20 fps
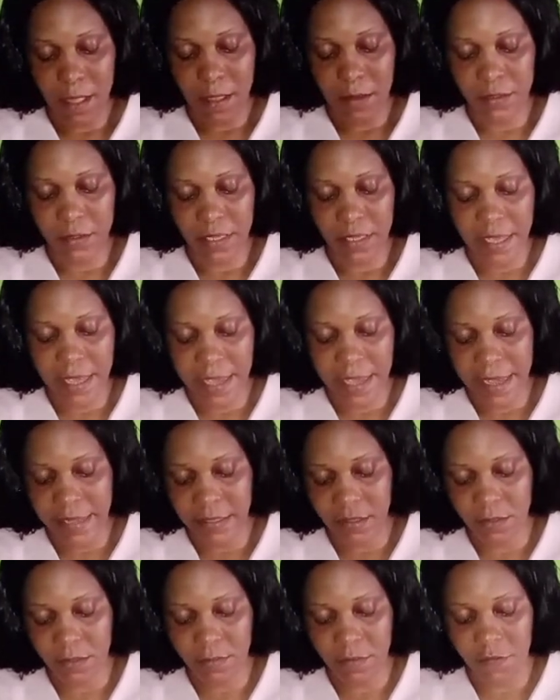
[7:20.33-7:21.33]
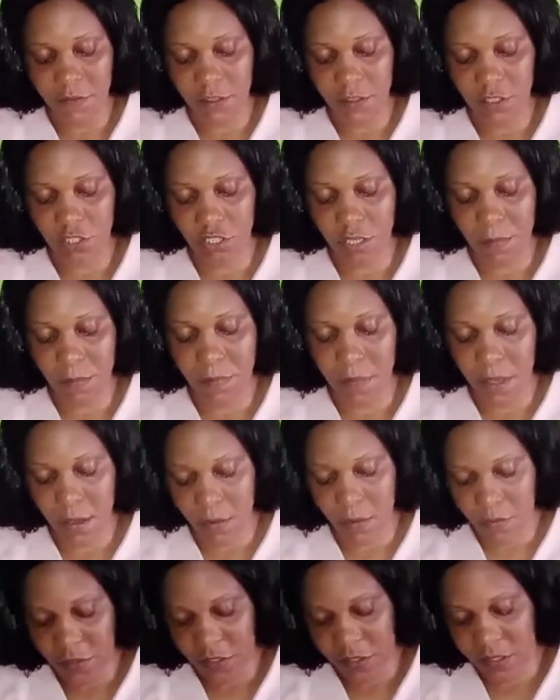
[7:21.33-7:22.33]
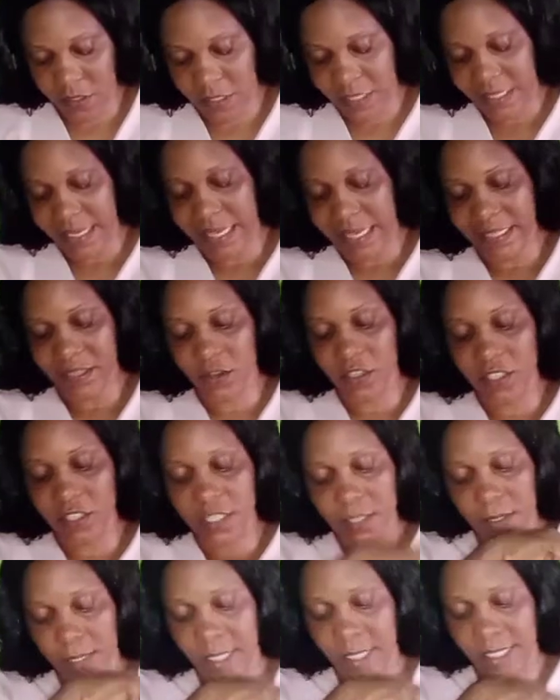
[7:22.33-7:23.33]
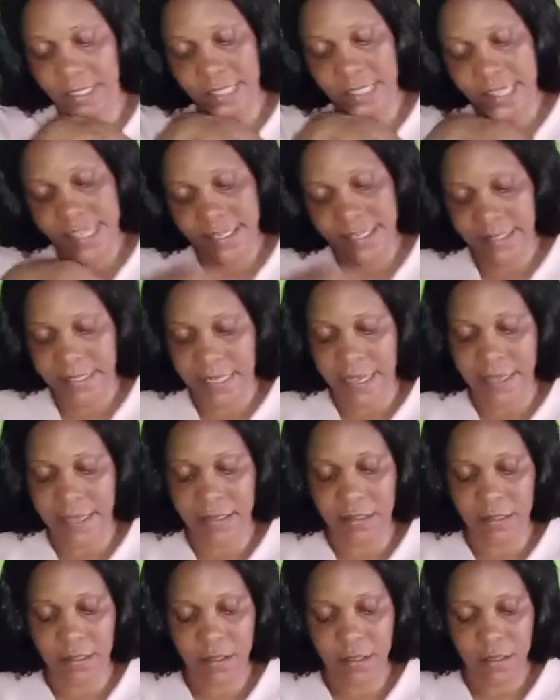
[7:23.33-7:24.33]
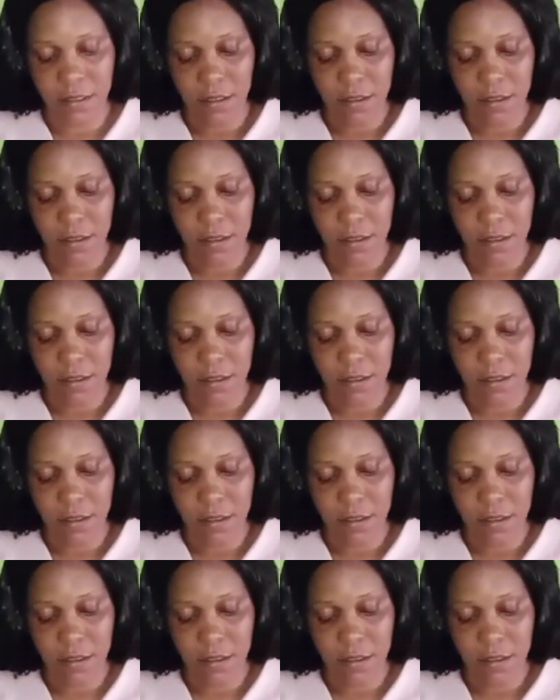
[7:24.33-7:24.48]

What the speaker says: At the end before dropping. Once you see it has gotten to this extent,